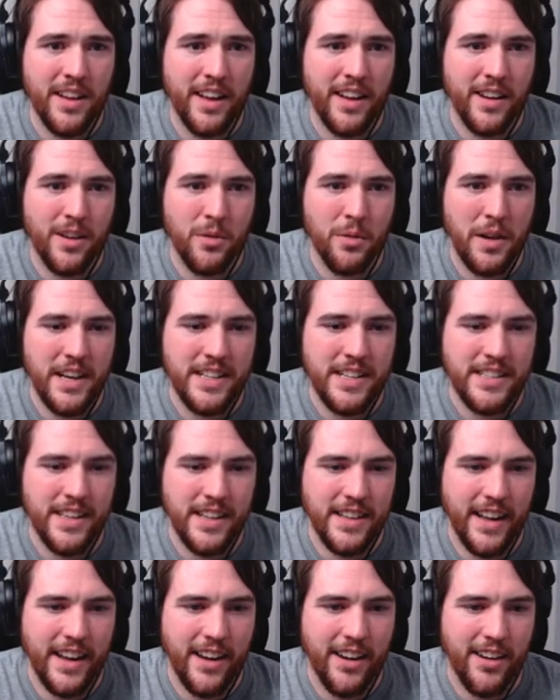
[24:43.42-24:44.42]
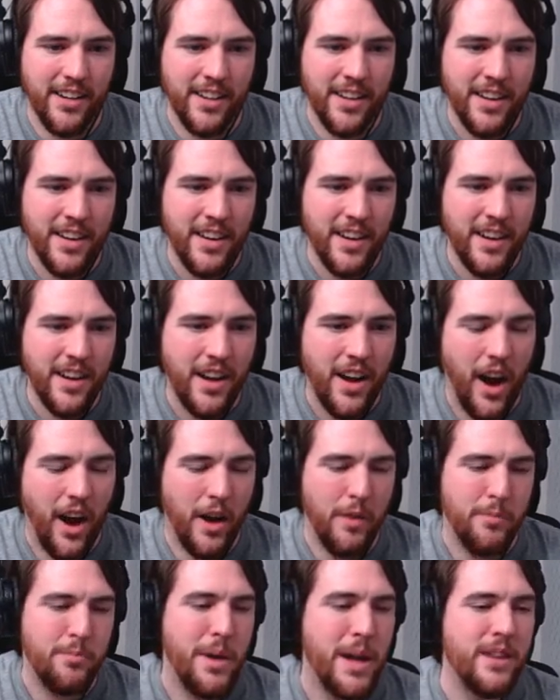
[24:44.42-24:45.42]
like crazy there.
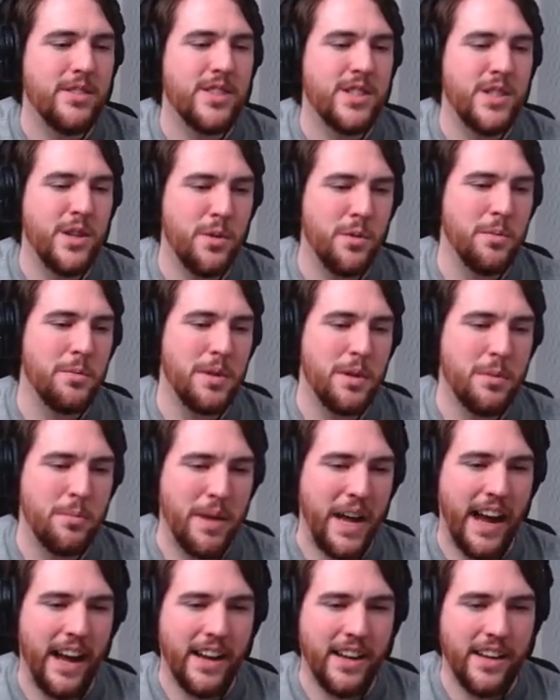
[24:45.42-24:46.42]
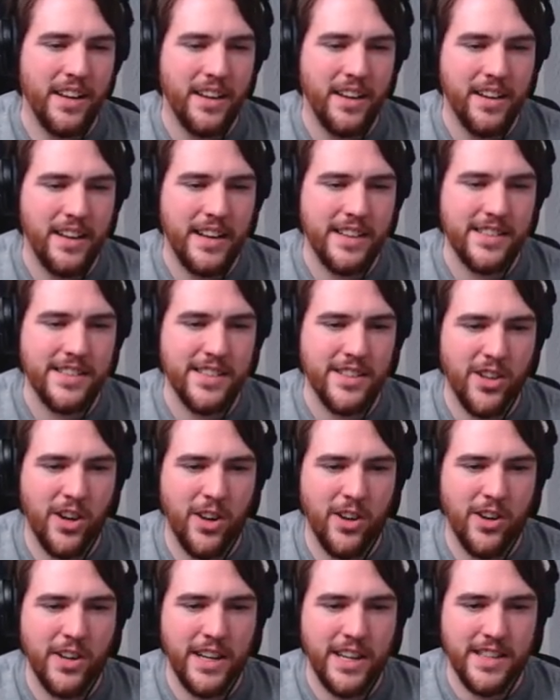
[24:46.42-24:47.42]
Alright, better shoot him in the back. That's the
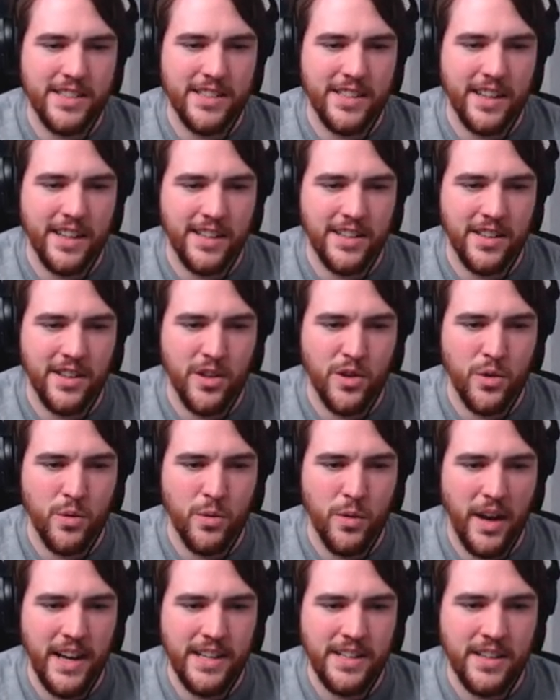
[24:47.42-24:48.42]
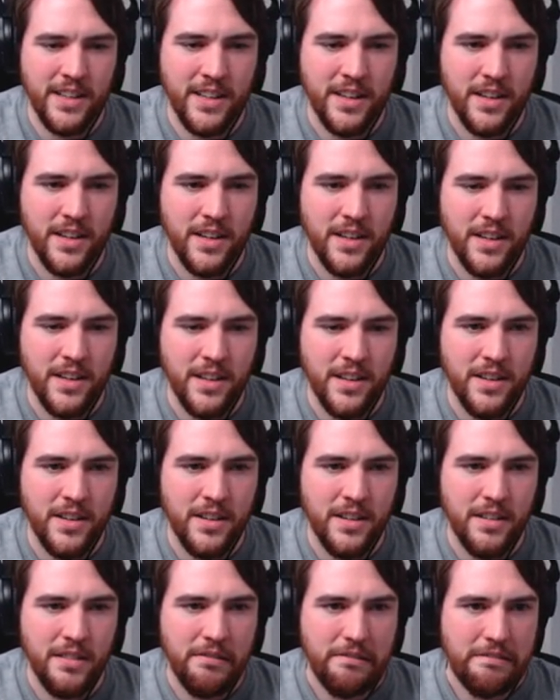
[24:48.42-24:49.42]
courteous thing to do, right?
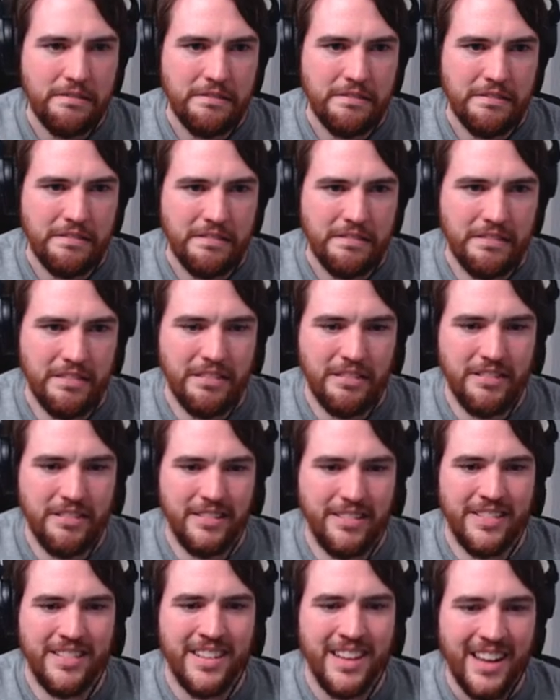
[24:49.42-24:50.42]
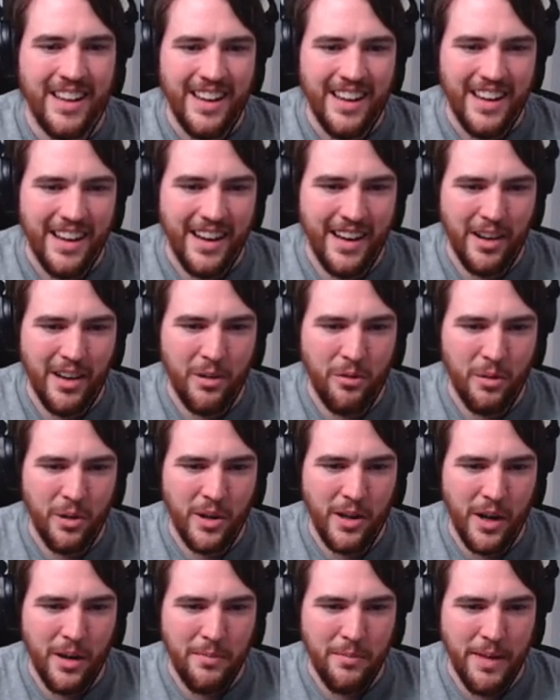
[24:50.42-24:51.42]
Ooh, I gotta
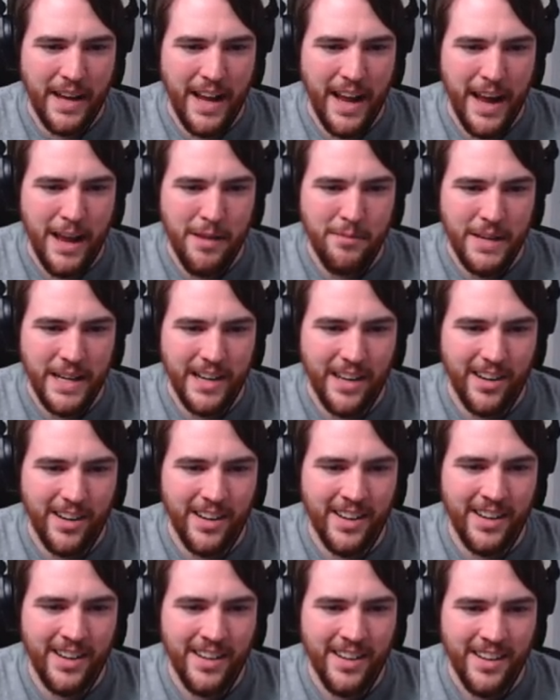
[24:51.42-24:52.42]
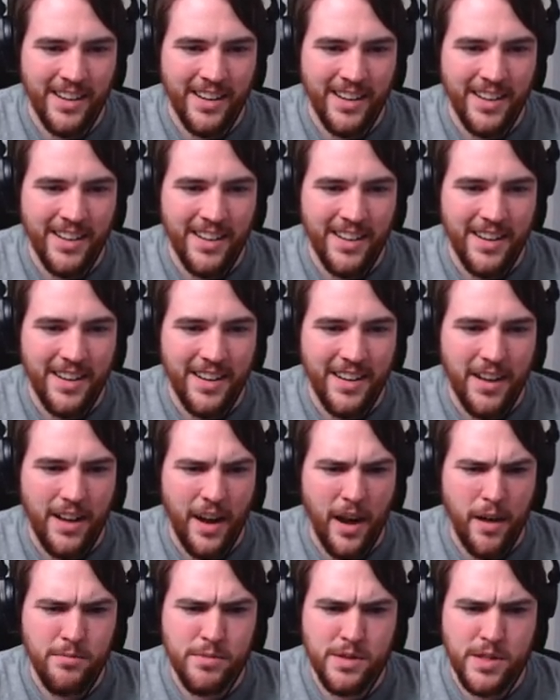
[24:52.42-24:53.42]
work on my aim here.
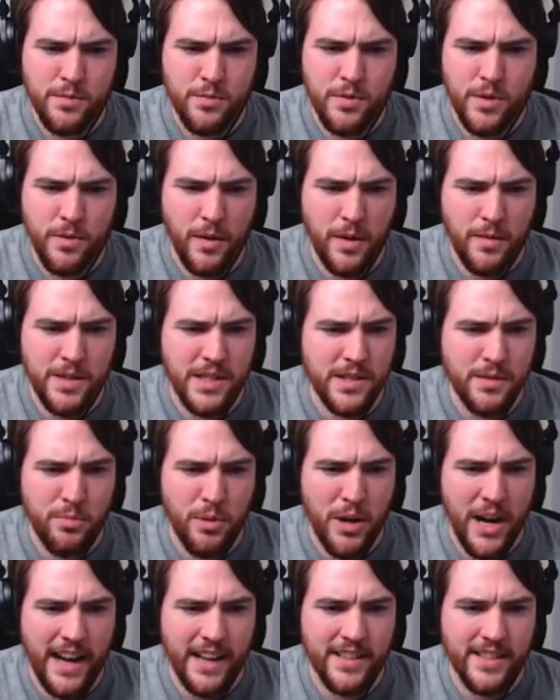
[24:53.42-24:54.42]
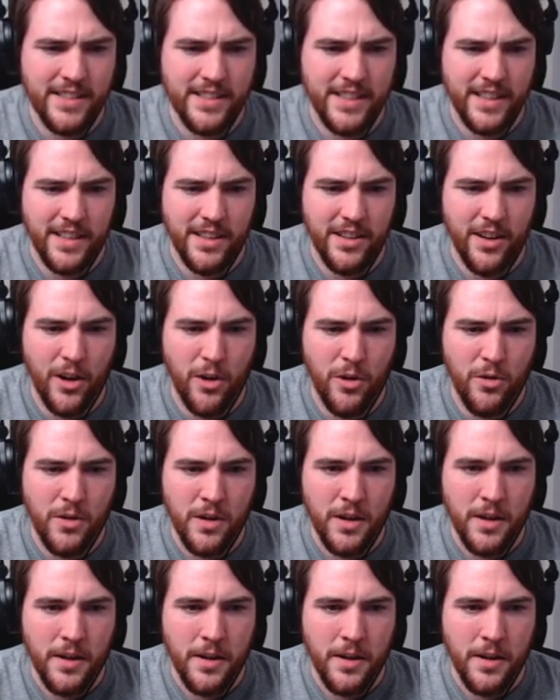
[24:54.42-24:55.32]
I'm just practicing, you know?